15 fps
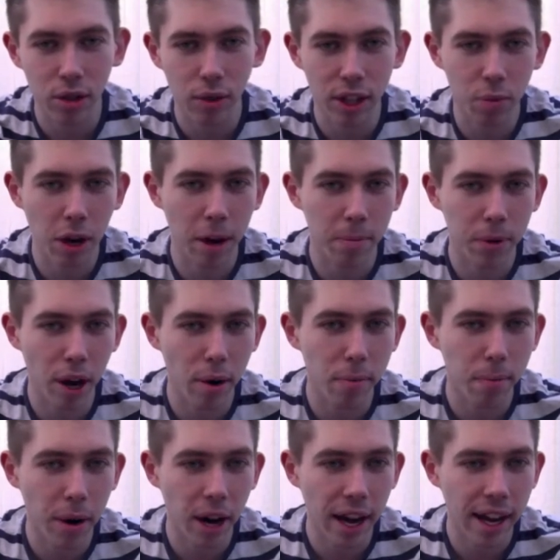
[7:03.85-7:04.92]
That's what I'm known
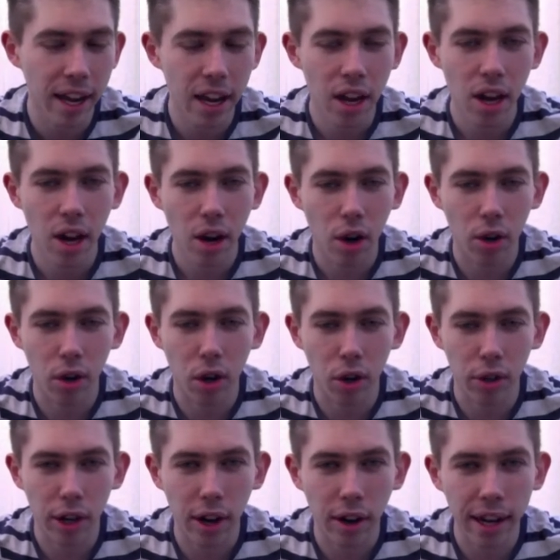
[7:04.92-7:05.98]
by
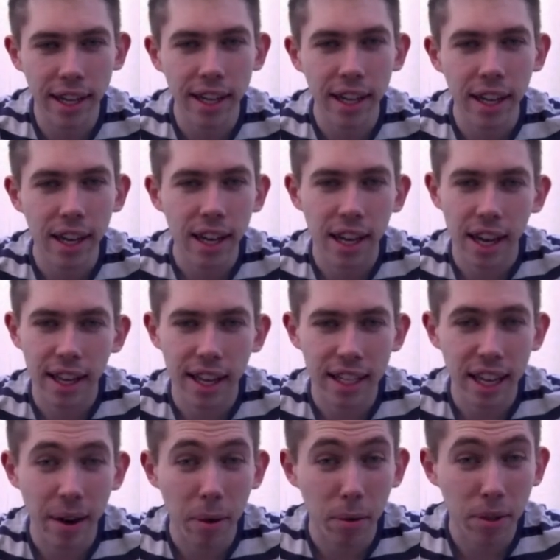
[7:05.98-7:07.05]
online, and that's
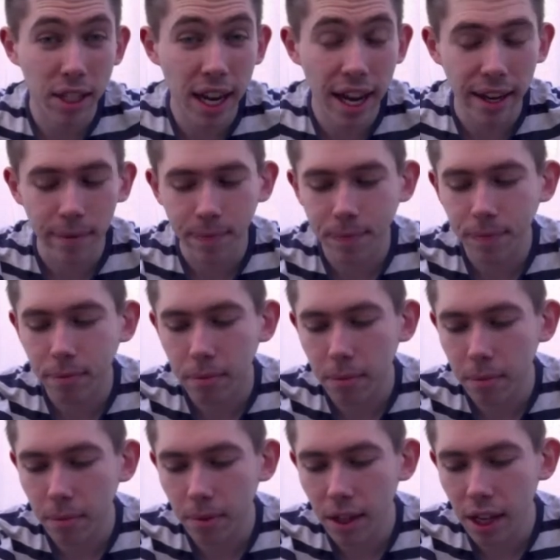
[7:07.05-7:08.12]
how I'll stay.
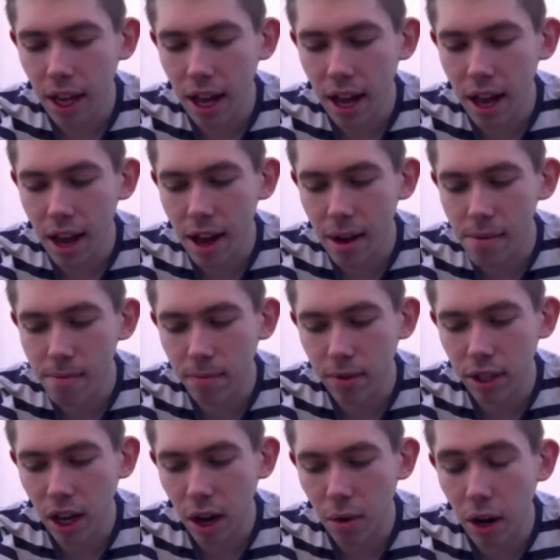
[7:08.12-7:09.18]

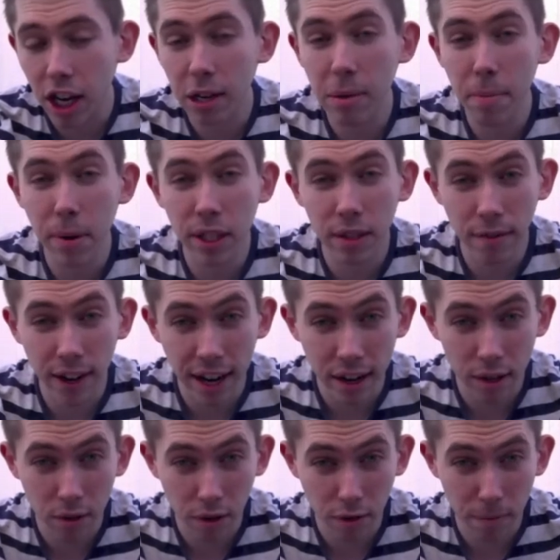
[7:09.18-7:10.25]
So I'm going to be putting some
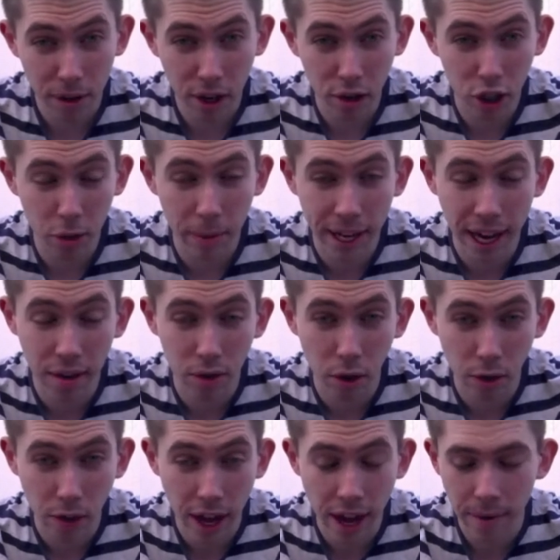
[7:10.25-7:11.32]
videos of my YouTube account
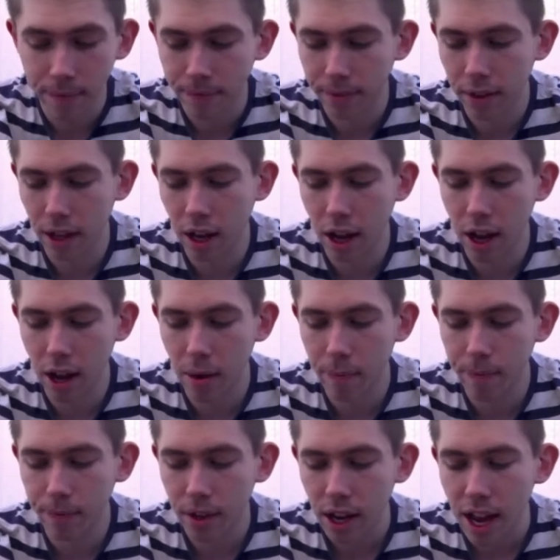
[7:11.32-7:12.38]
on there,
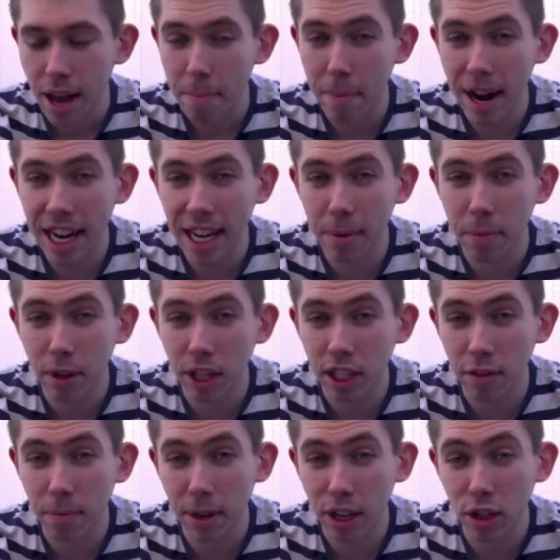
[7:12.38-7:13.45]
mainly because
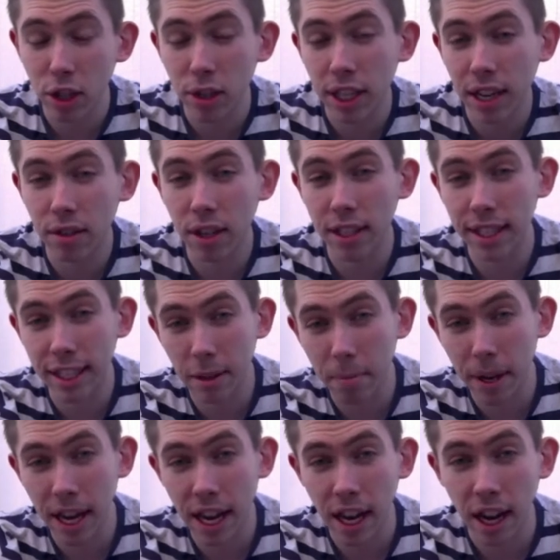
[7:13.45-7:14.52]
if my YouTube channel does
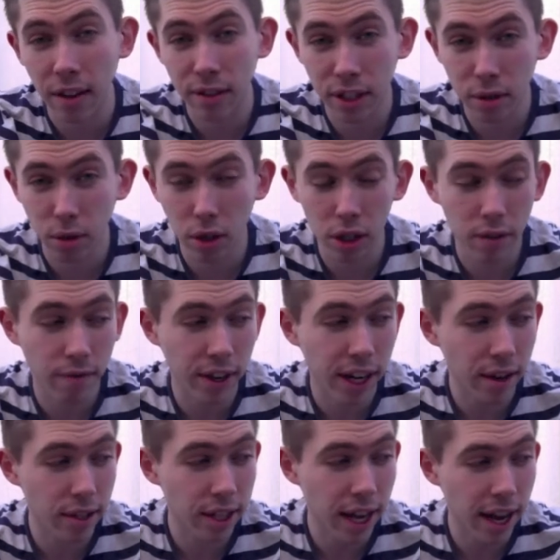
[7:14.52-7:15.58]
disappear, I've still got some
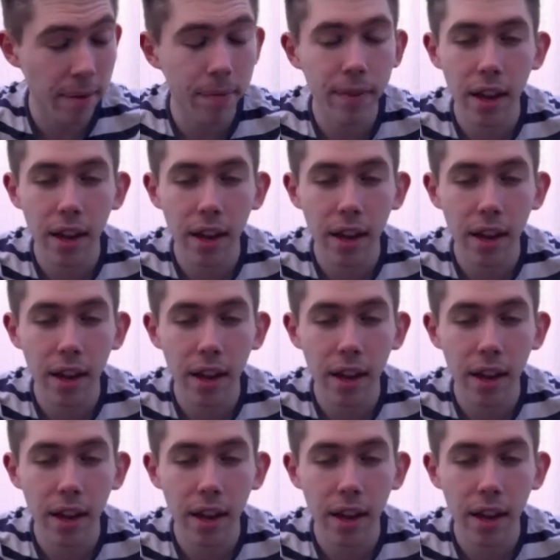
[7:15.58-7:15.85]
videos there.